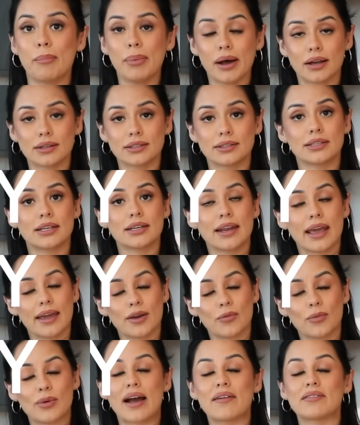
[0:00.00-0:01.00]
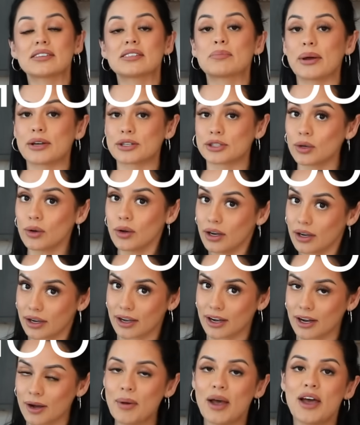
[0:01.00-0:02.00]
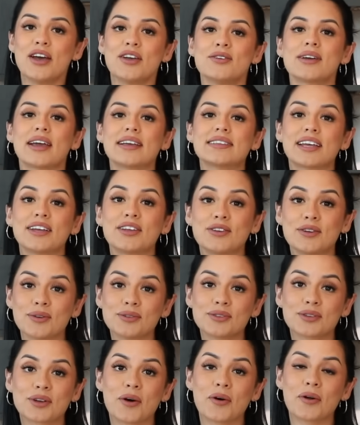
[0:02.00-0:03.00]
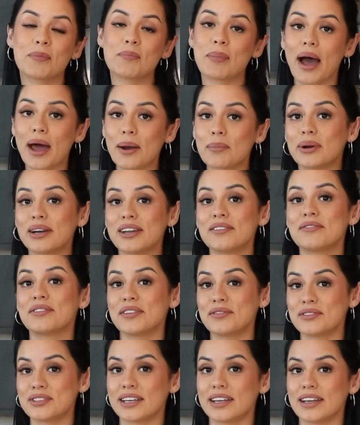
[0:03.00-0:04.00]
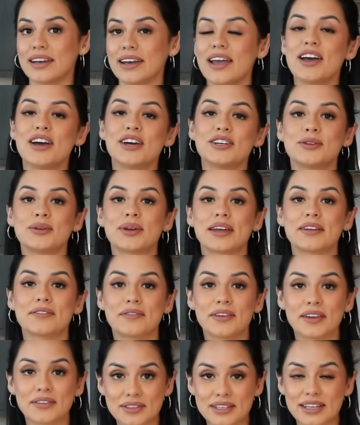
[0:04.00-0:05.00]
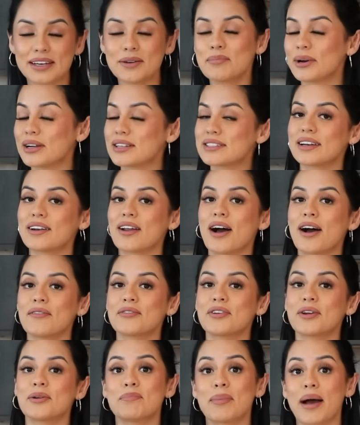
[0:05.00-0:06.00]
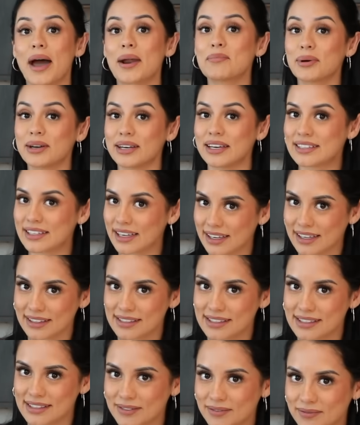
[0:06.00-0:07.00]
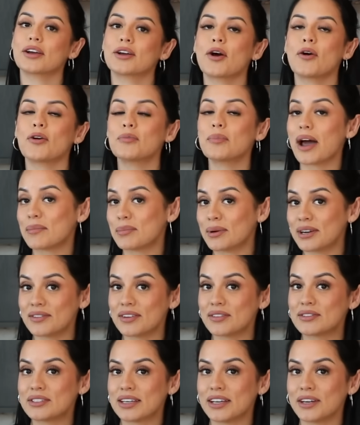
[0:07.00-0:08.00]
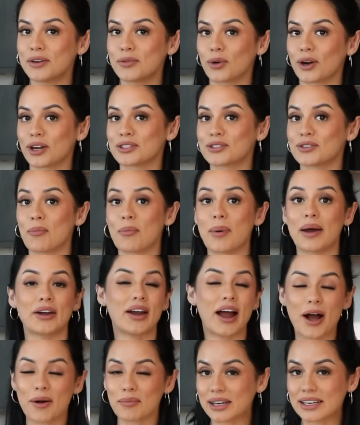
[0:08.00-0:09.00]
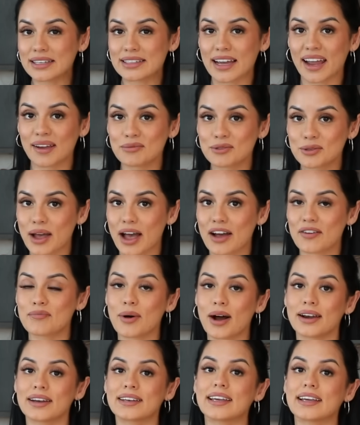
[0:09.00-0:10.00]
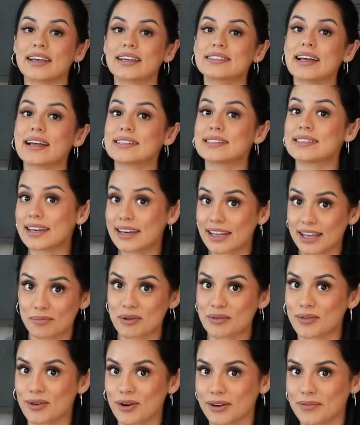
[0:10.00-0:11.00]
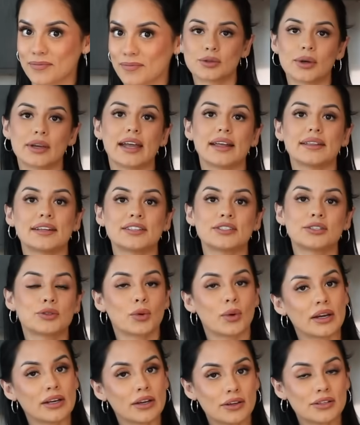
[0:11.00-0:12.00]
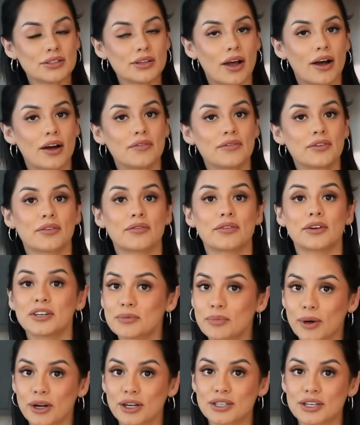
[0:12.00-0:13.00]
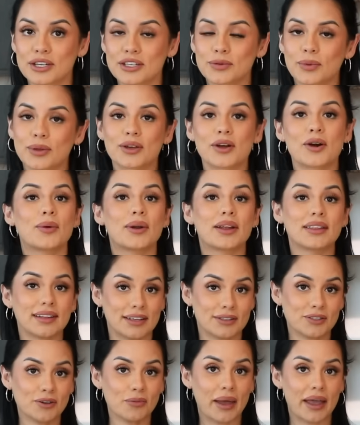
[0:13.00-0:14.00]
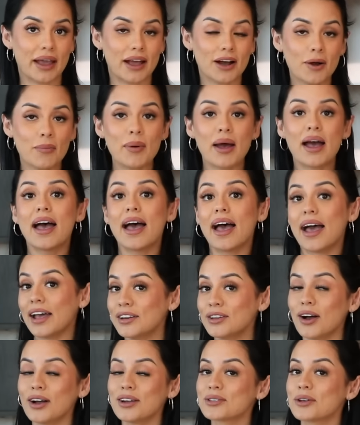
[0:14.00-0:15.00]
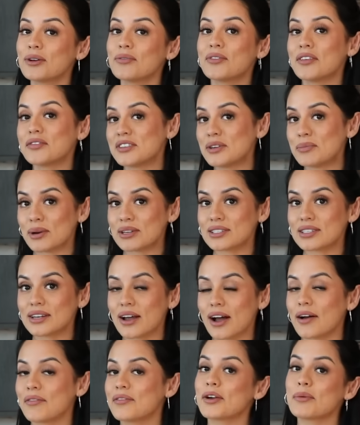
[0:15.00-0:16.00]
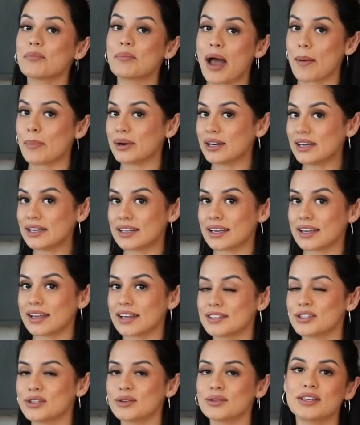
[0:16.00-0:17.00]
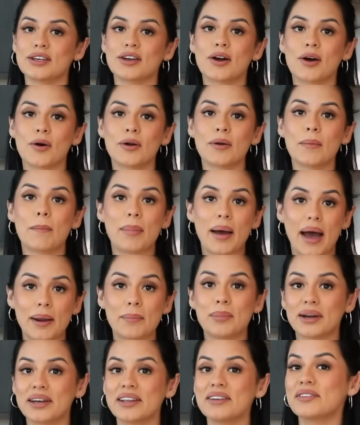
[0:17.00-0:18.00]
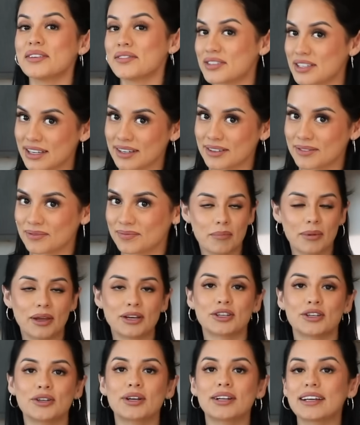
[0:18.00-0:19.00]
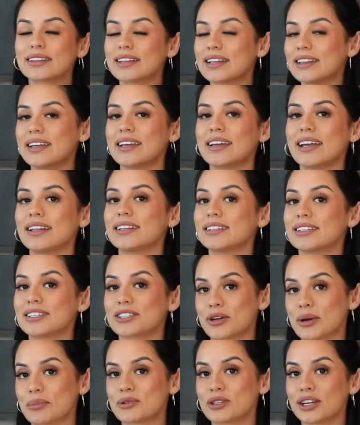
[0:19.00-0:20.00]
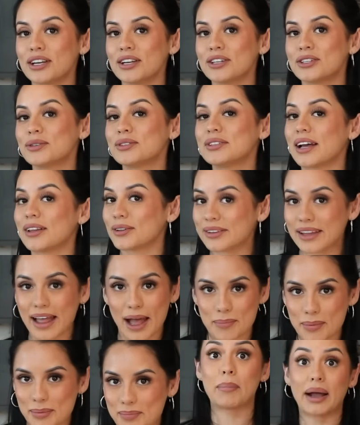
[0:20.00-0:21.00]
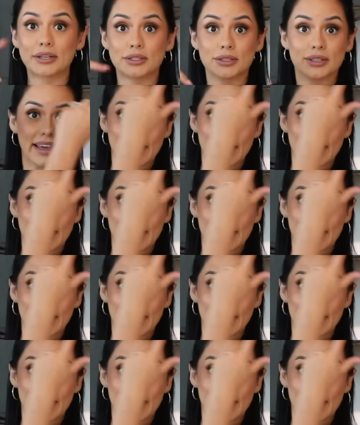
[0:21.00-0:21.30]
but today we have a special hookup. You guys can use code BADBUNNY15 to get 15% off your Bad Bunny tickets. Code BADBUNNY15 works no matter how many times you have bought tickets at SeatGeek before. So again, that's $20 off your first purchase with code LET'SDoMakeup, and also 15% off your Bad Bunny tickets using code BADBUNNY15. Make sure you click the link in the description to download that. Back to the